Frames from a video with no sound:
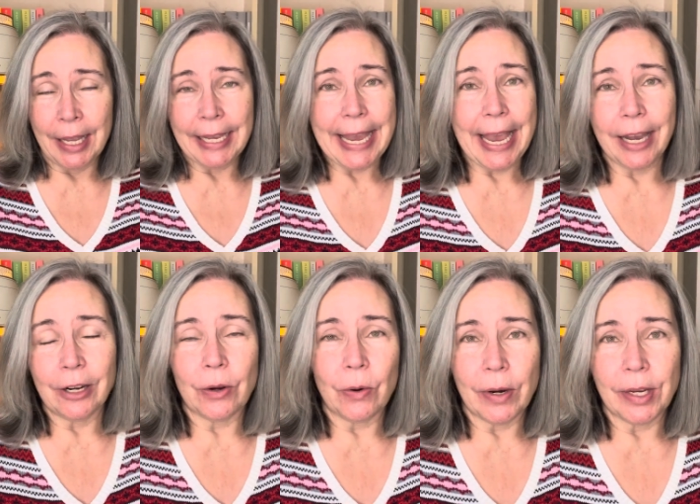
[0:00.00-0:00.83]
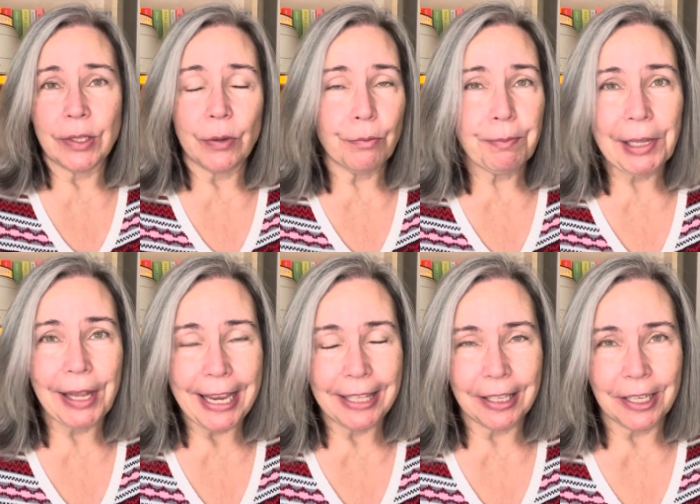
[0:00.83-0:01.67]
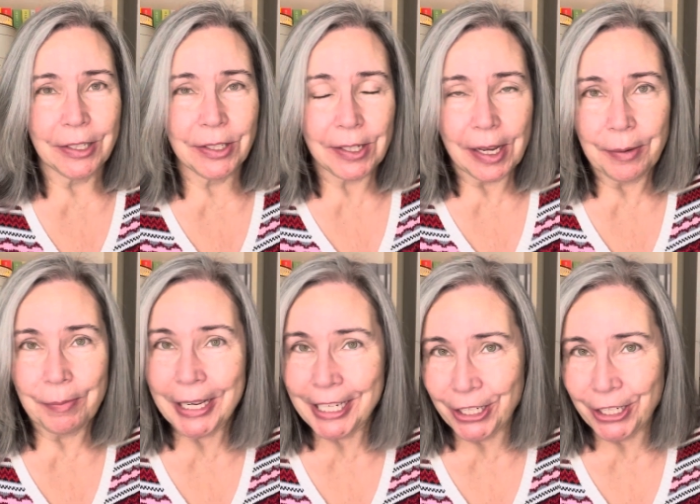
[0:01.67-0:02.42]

categories of playlists on my